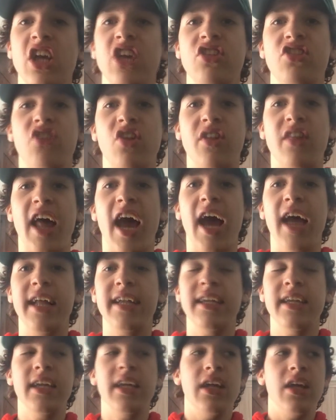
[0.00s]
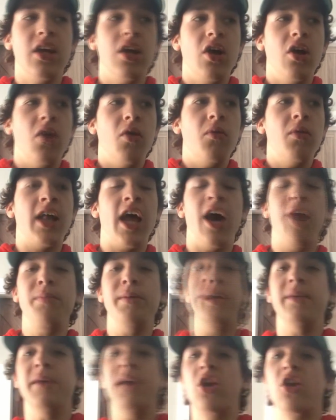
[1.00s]
So that would help
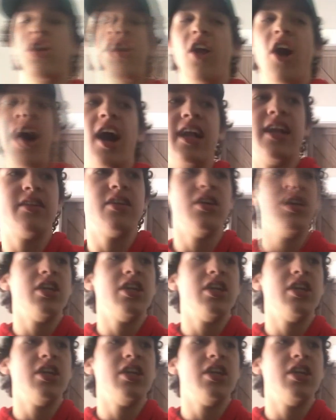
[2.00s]
him out a lot.